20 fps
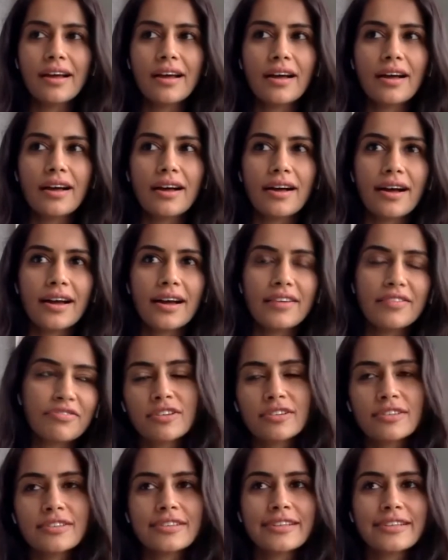I
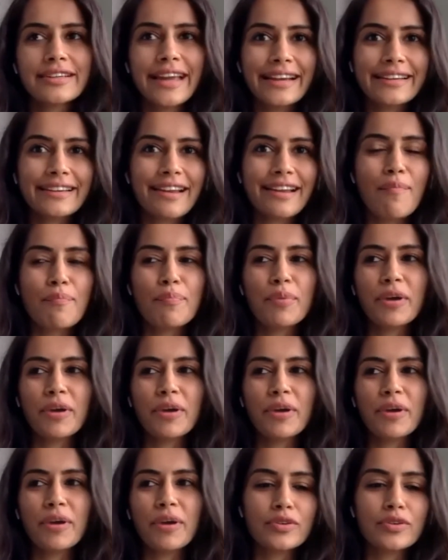think you should
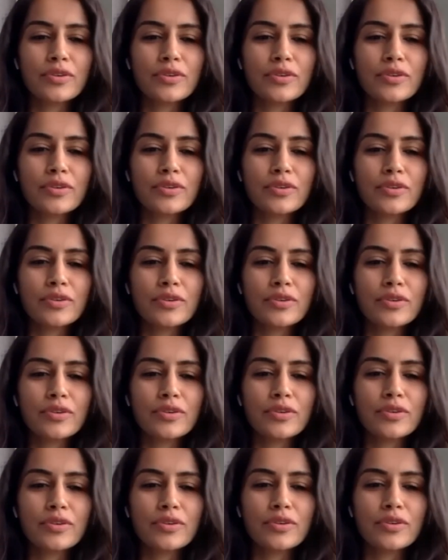get up and move
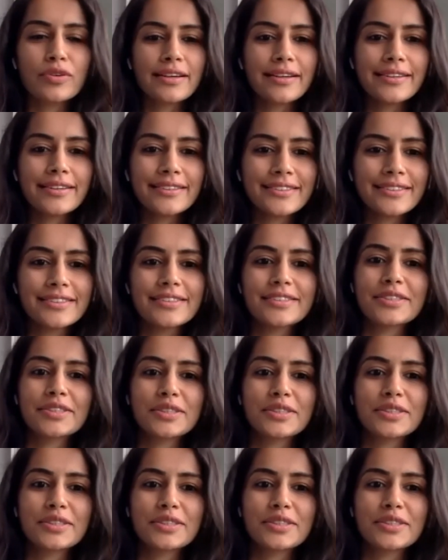about every